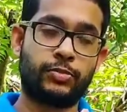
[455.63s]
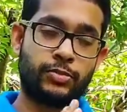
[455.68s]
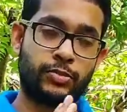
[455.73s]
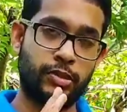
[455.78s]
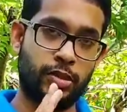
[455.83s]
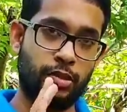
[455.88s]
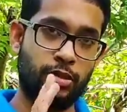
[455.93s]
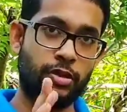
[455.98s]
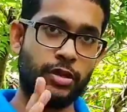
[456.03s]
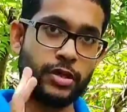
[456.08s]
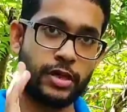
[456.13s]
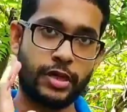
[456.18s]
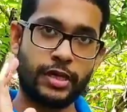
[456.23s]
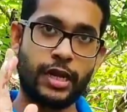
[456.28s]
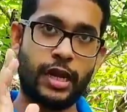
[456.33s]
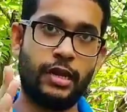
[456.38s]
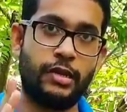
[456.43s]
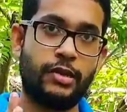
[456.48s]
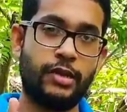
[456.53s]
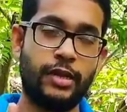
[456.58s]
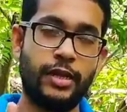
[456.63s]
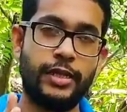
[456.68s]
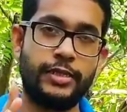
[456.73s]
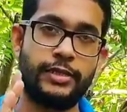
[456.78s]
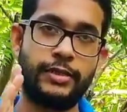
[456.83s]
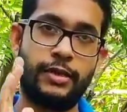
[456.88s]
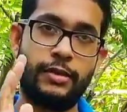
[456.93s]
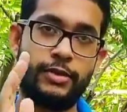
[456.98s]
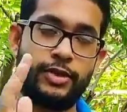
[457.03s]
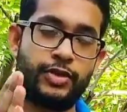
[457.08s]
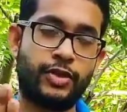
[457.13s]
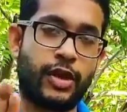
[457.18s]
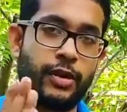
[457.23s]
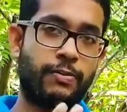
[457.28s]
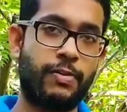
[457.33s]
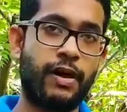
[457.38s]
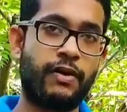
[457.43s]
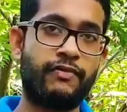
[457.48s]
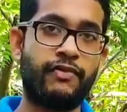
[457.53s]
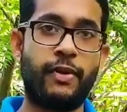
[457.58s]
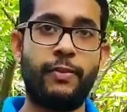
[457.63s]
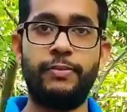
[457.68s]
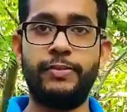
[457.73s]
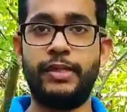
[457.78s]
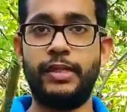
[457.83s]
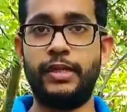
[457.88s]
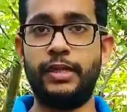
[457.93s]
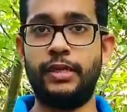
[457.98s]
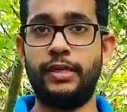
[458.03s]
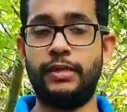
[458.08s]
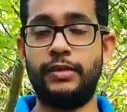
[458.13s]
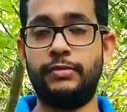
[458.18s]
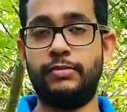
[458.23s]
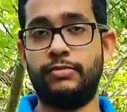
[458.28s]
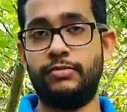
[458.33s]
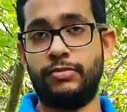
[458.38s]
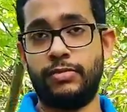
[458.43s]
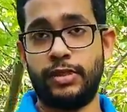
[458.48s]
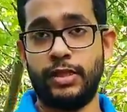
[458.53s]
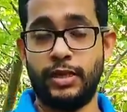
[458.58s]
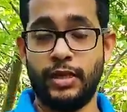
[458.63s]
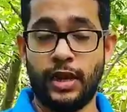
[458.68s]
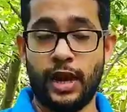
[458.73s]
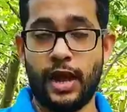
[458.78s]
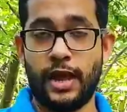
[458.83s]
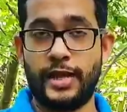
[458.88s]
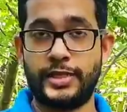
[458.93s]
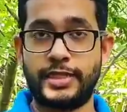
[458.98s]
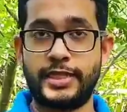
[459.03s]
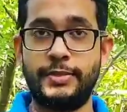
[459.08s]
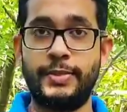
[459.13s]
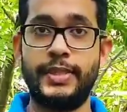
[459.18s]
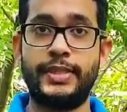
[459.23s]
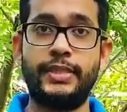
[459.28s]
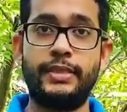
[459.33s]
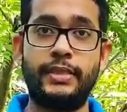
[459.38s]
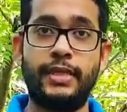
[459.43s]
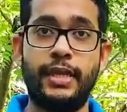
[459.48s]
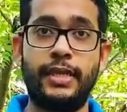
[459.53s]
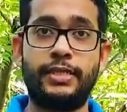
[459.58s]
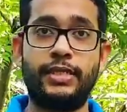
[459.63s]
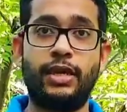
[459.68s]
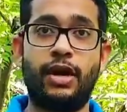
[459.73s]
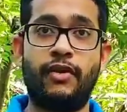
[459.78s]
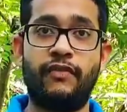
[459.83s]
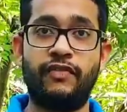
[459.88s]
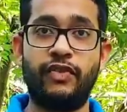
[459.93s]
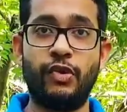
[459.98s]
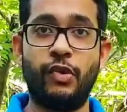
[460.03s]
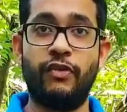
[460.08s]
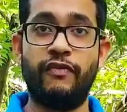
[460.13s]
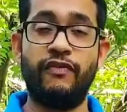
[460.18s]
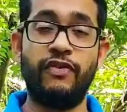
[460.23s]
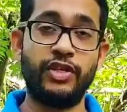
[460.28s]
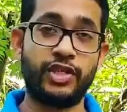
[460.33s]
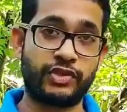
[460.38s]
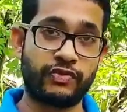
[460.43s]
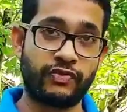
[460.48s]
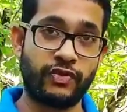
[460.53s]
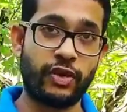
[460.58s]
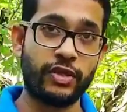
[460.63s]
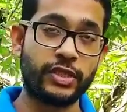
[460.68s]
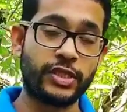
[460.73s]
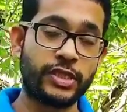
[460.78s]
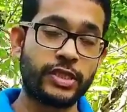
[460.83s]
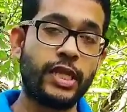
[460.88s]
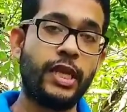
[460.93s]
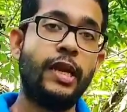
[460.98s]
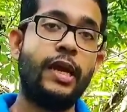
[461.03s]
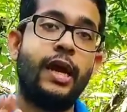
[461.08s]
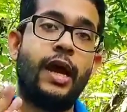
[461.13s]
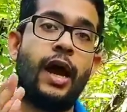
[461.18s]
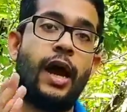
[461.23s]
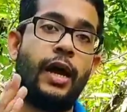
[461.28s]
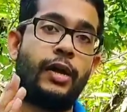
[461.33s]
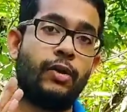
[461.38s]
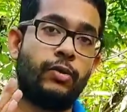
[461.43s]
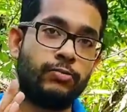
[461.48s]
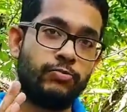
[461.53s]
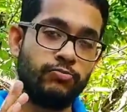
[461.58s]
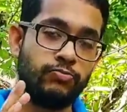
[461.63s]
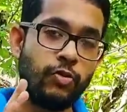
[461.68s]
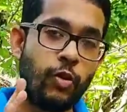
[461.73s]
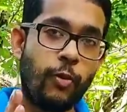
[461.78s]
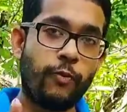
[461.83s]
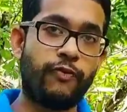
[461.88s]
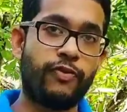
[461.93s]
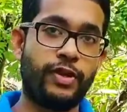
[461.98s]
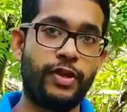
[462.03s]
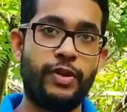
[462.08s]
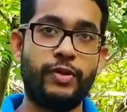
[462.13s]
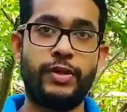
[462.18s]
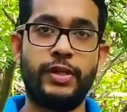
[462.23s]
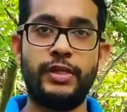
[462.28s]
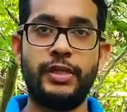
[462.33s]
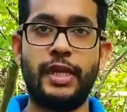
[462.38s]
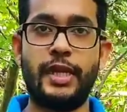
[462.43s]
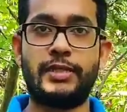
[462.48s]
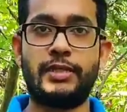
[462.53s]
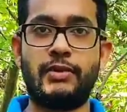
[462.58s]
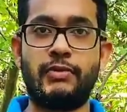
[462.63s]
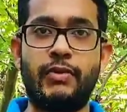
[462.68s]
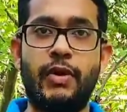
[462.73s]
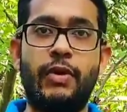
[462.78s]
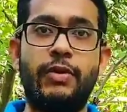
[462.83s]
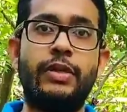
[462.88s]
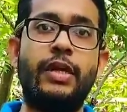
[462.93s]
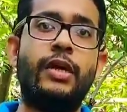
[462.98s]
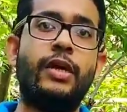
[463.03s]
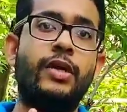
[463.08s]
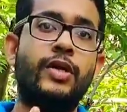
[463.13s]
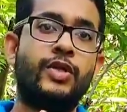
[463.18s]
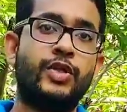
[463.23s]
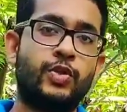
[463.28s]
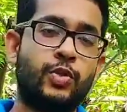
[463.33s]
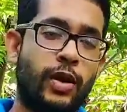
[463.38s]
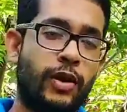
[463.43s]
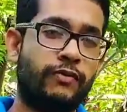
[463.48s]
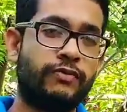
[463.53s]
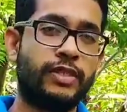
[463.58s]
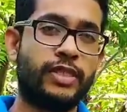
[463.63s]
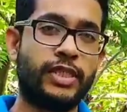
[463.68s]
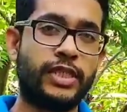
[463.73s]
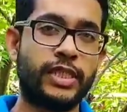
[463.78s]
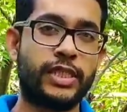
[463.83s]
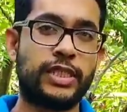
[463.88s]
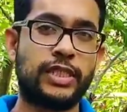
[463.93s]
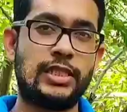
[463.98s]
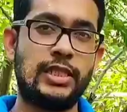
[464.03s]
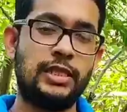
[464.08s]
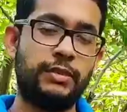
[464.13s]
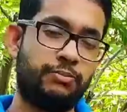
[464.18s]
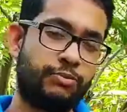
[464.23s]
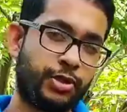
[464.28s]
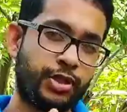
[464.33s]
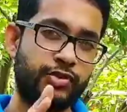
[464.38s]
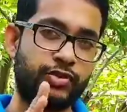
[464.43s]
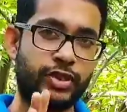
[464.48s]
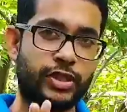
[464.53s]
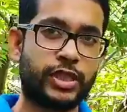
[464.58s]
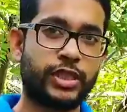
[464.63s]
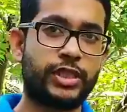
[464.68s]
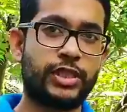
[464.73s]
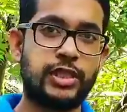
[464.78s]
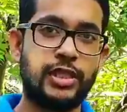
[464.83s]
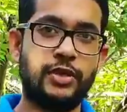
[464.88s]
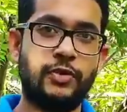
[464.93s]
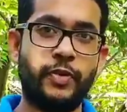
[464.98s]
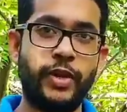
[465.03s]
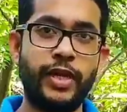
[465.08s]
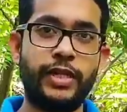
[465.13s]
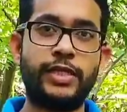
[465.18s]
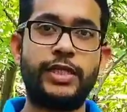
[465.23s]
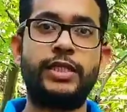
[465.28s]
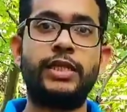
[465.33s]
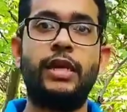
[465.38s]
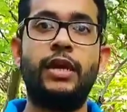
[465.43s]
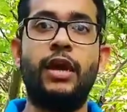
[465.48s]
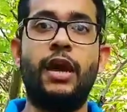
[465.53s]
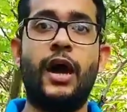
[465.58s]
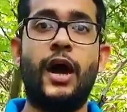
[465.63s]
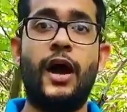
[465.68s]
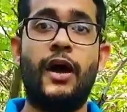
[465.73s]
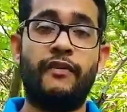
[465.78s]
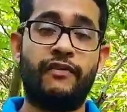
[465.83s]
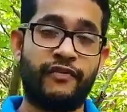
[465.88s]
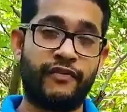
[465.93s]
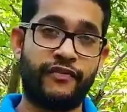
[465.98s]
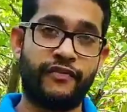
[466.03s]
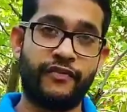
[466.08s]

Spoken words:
look, calculate, track back from the estimated date of your first frost, and hopefully you can get around 12 to 16, push for 16 weeks of